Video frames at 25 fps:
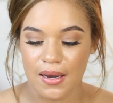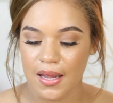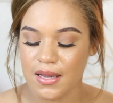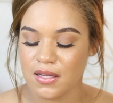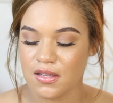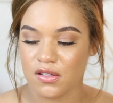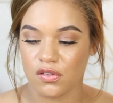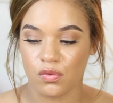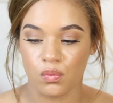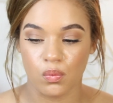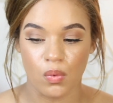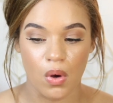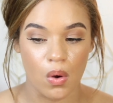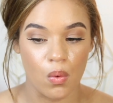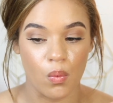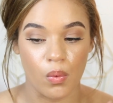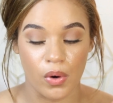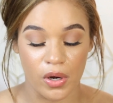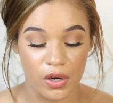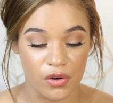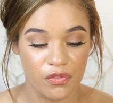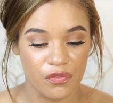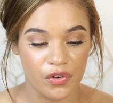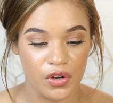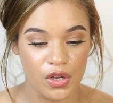It just won't
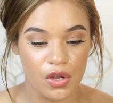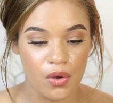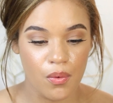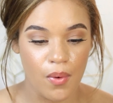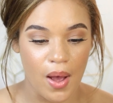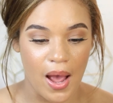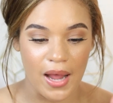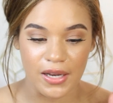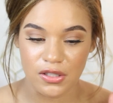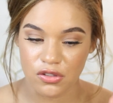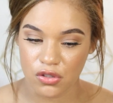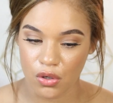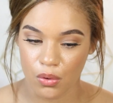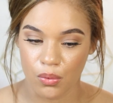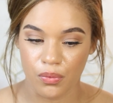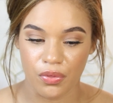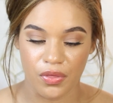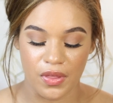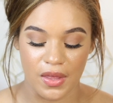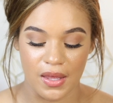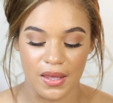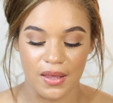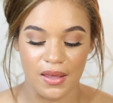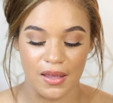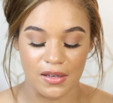work for you. I don't
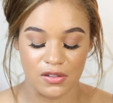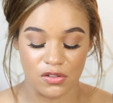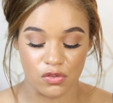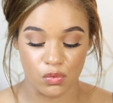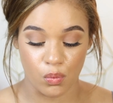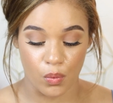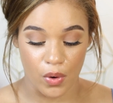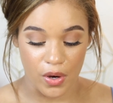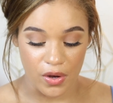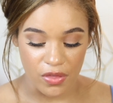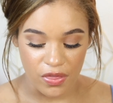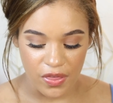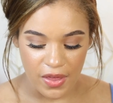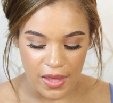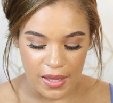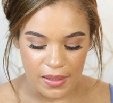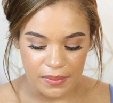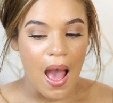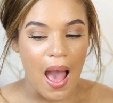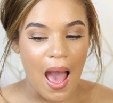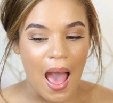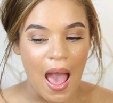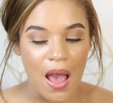think it's worth it.